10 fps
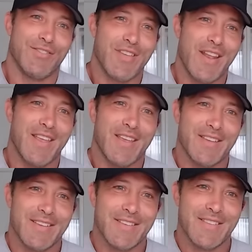you're
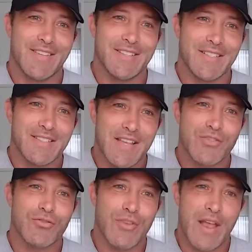getting these
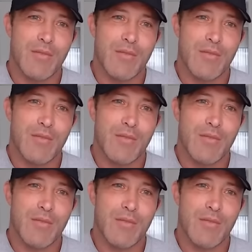essential